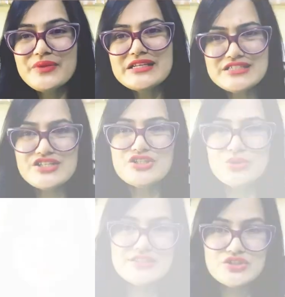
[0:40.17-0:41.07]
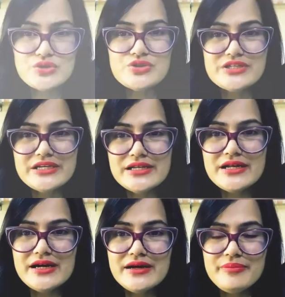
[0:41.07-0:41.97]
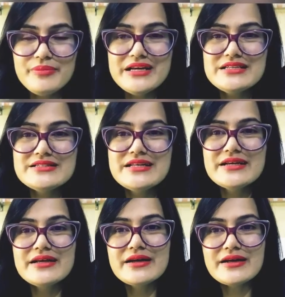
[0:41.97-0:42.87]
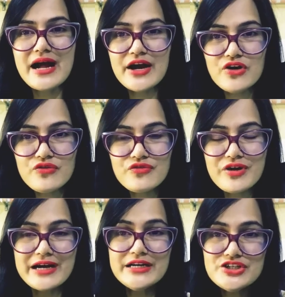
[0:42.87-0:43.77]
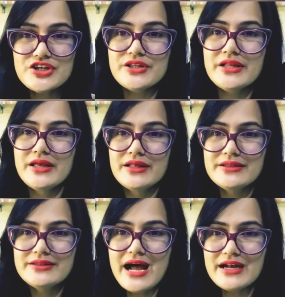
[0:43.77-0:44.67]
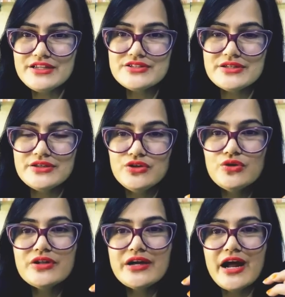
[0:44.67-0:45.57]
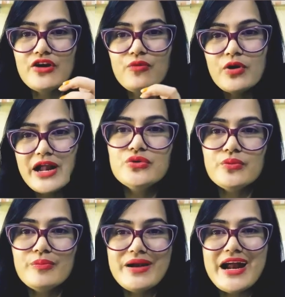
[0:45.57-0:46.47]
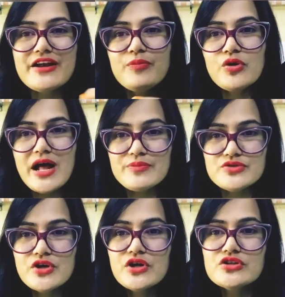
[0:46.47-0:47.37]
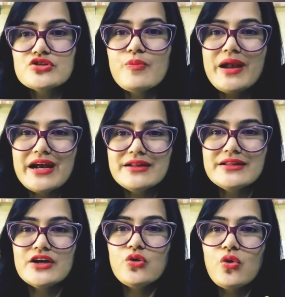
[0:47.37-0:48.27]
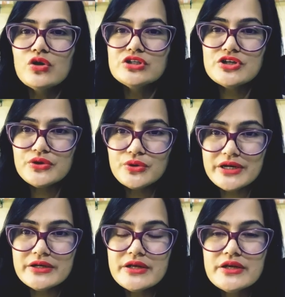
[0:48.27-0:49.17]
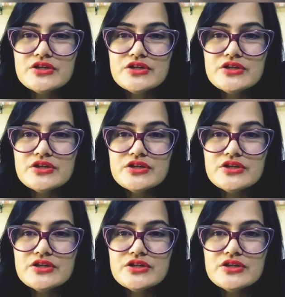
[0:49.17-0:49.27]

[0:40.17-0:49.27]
Cystocele is the kind of condition that is, you know, the kind of prolapse, bladder prolapse. So bladder that holds your urine.